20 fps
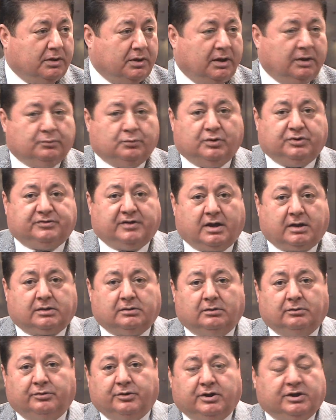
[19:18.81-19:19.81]
And we
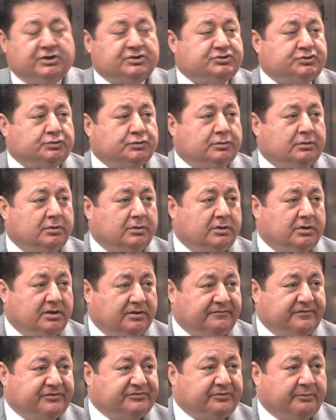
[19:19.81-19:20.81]
tackle the issue,
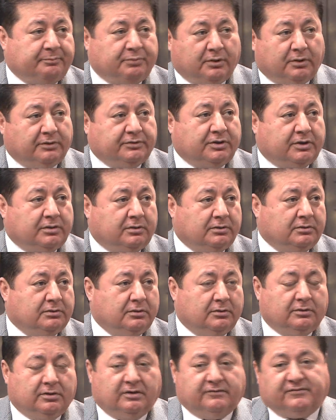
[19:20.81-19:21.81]
if it's a political,
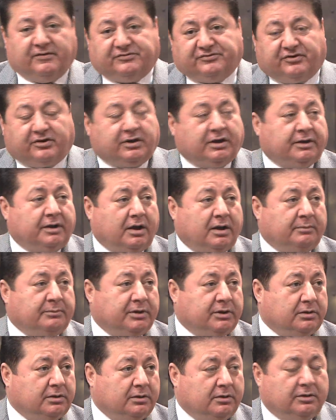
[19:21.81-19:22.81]
if it's
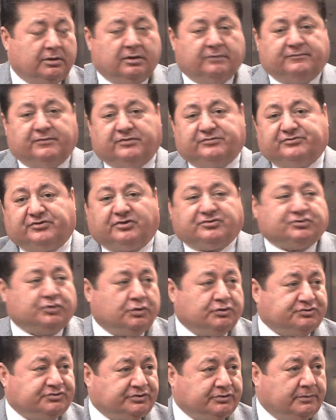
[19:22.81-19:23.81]
economic, if it's a
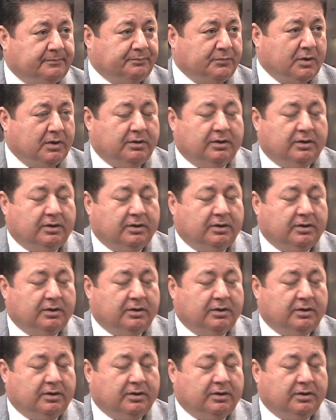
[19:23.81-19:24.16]
social,